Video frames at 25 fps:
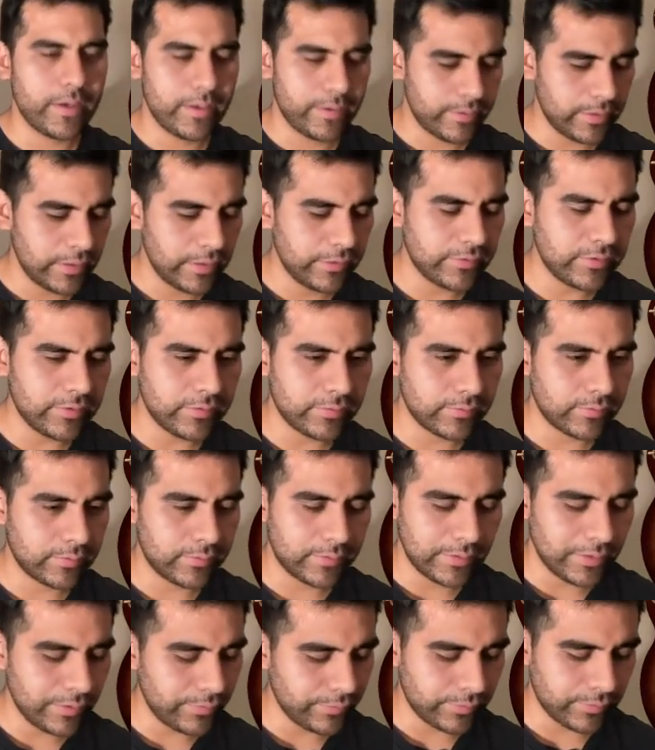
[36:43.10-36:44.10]
Let's
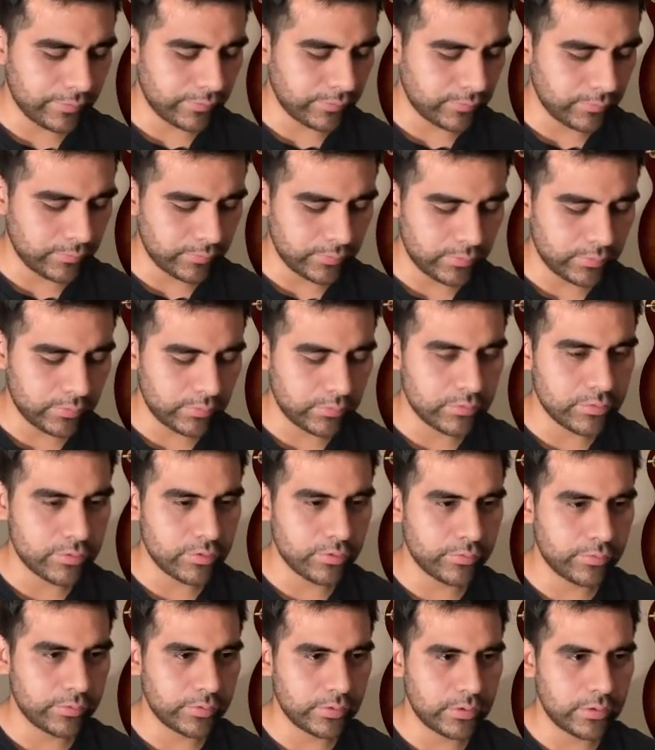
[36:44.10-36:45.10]
just do it.
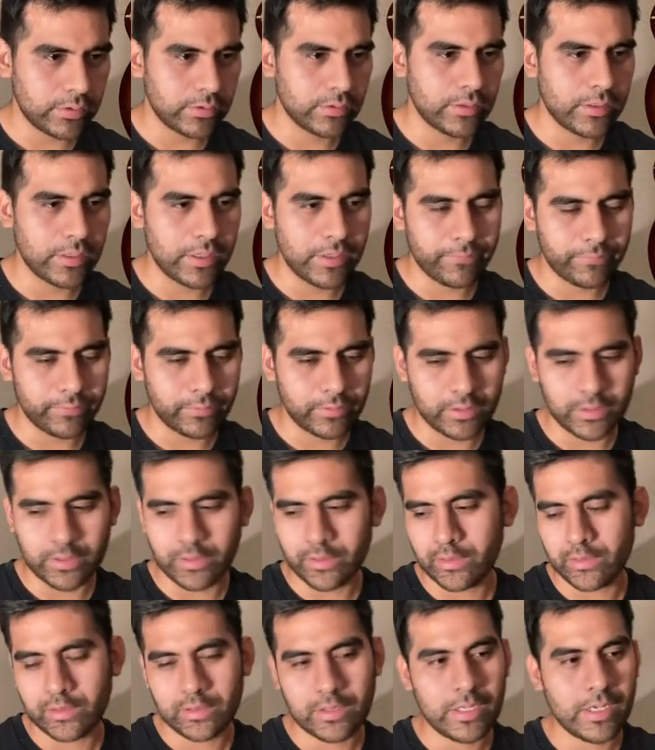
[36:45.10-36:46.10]
Control C. Oh, I forgot.
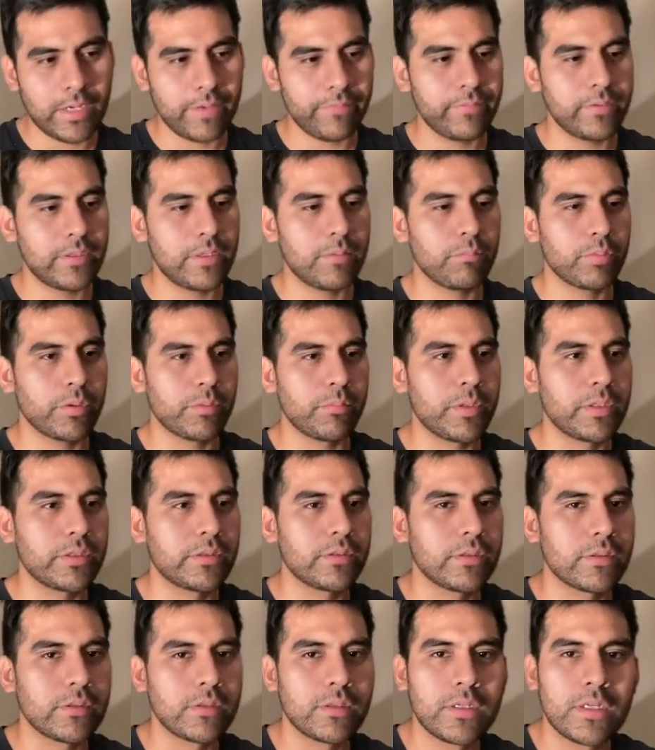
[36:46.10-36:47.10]
I haven't
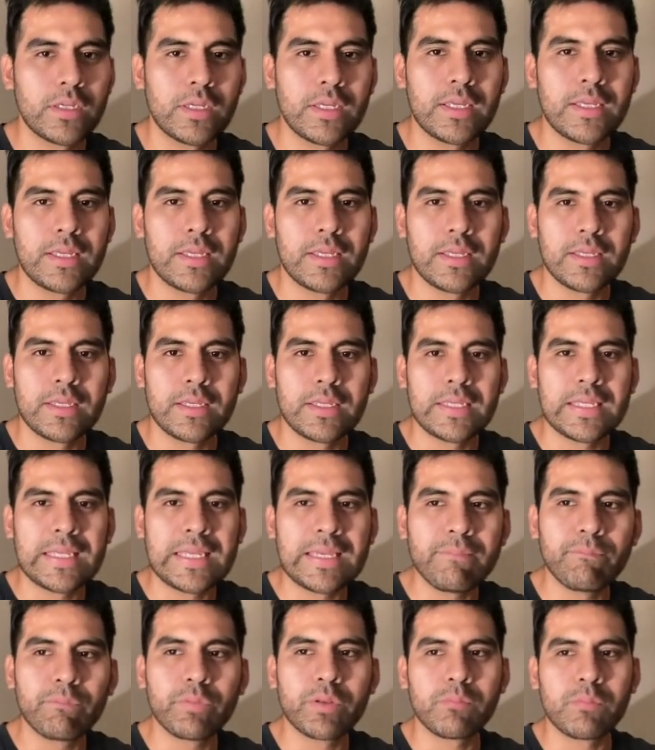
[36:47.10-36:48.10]
implemented
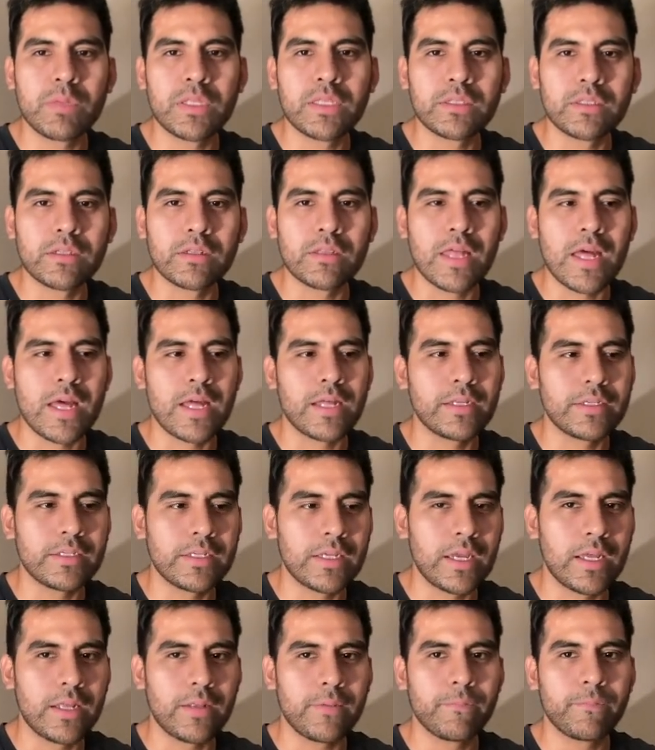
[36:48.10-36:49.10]
that
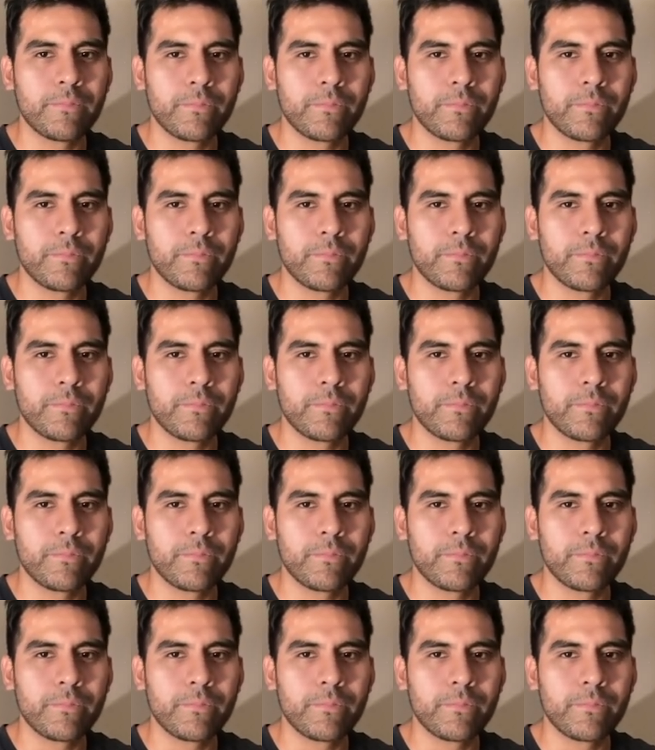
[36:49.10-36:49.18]
yet.